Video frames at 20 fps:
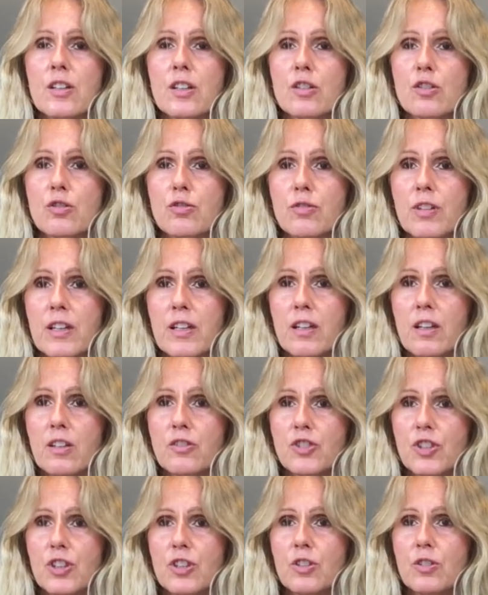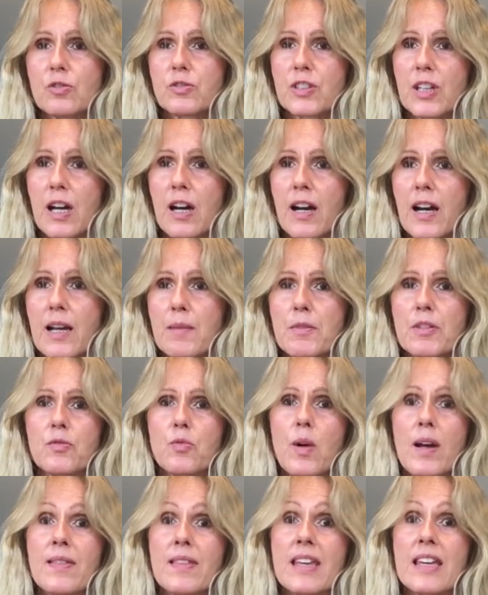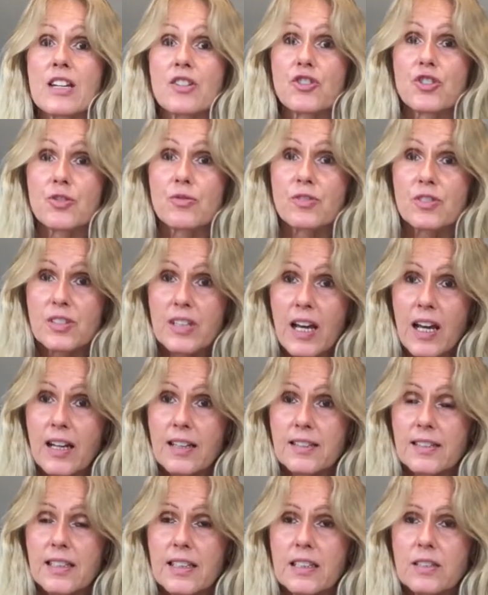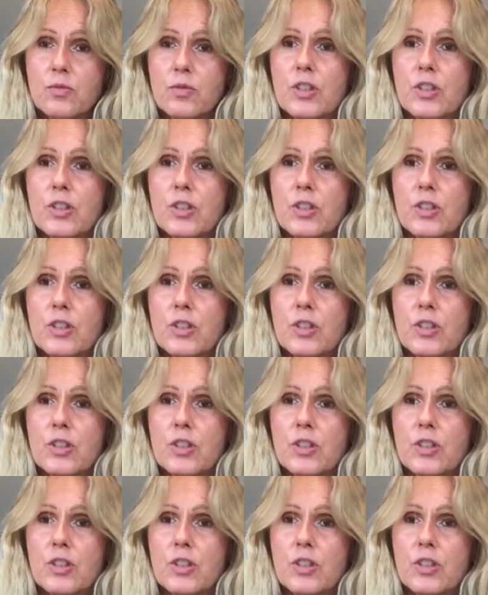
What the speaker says: the chronological time of when the issue started,